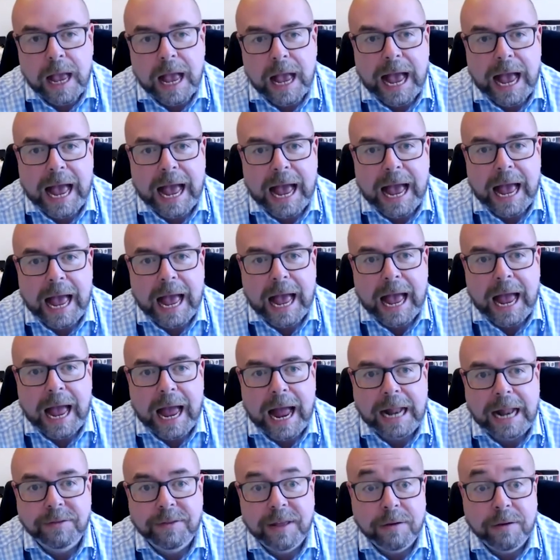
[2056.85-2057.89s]

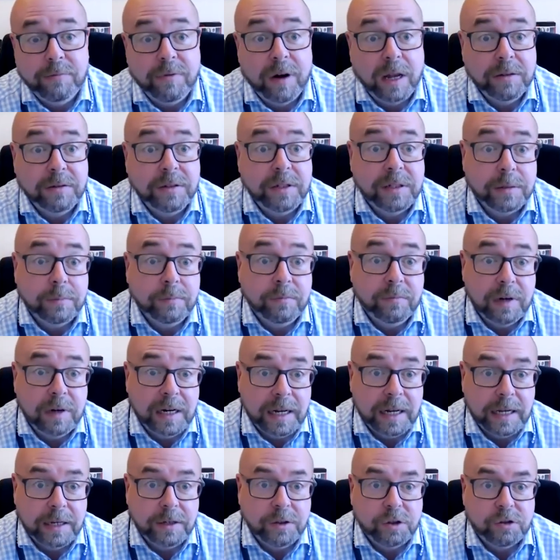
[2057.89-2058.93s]
And they run some
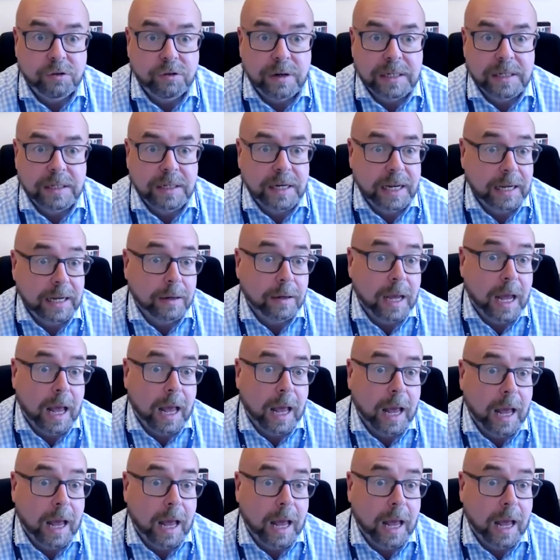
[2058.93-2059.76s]
really interesting